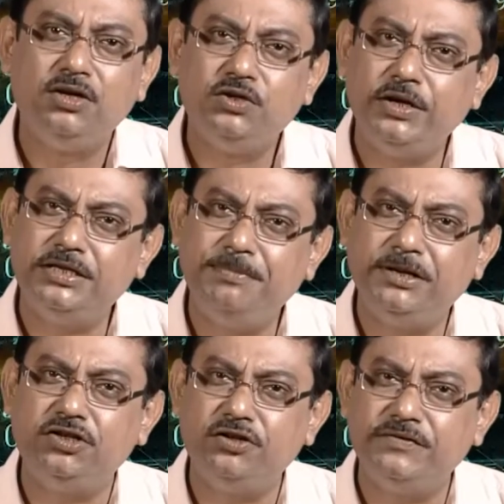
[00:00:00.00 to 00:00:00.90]
So
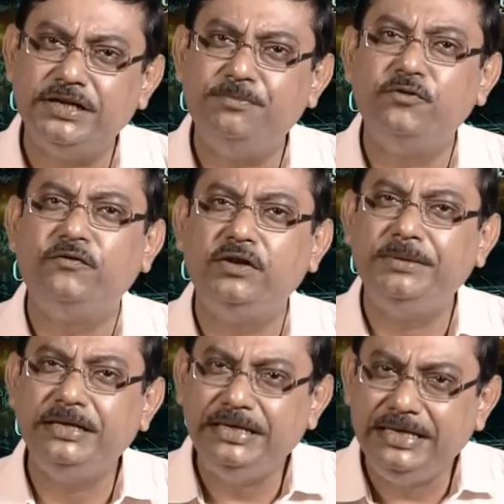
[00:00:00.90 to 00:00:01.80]
expectation of z will
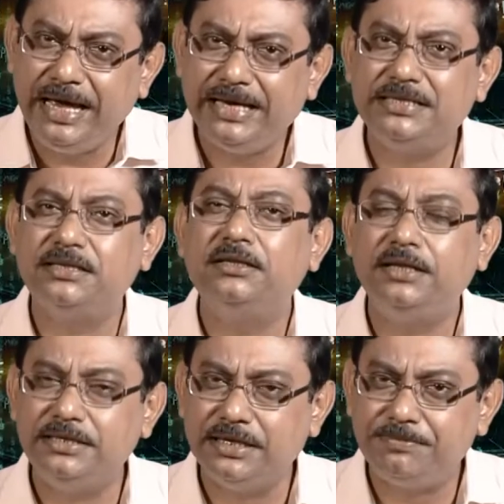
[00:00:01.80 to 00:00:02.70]
be ex,
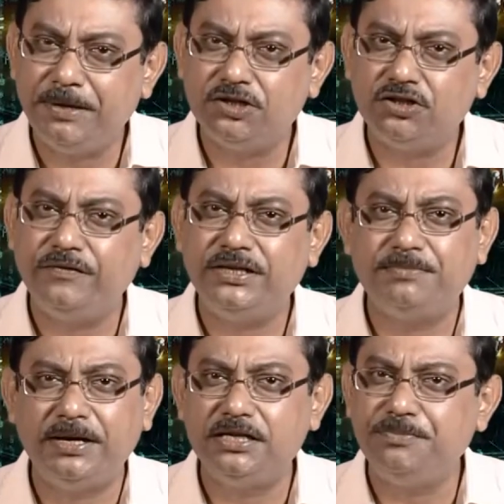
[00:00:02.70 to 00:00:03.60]
that is expectation of x
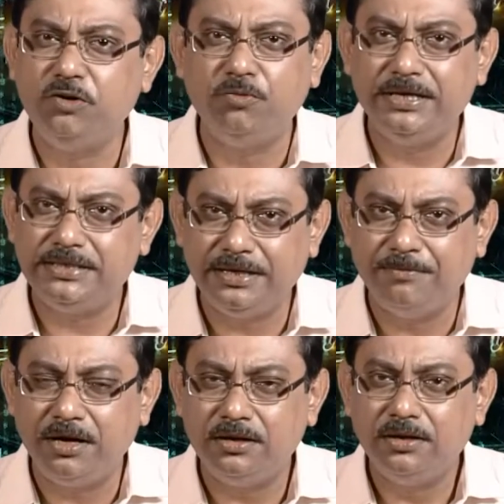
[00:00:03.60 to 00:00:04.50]
minus mu by
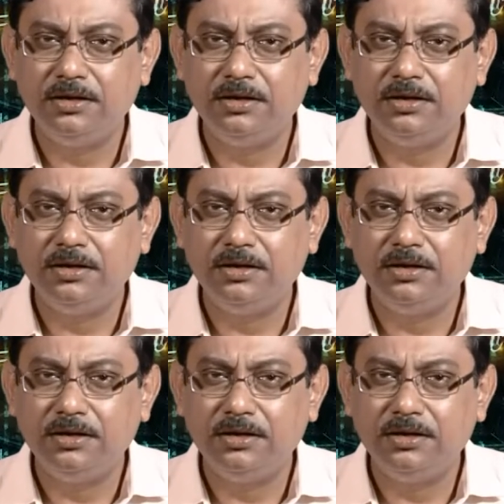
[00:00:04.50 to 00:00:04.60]
sigma.